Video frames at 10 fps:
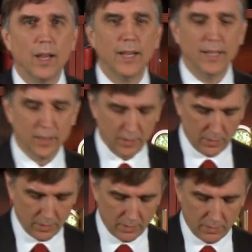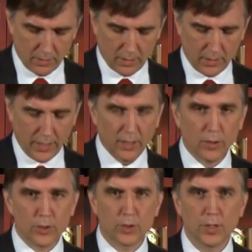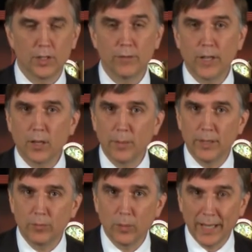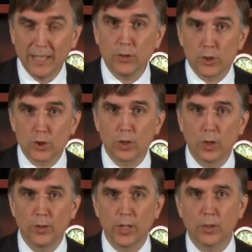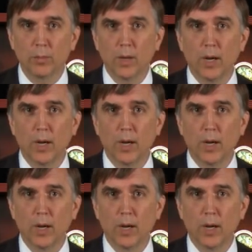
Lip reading: in English, the development of English colonial,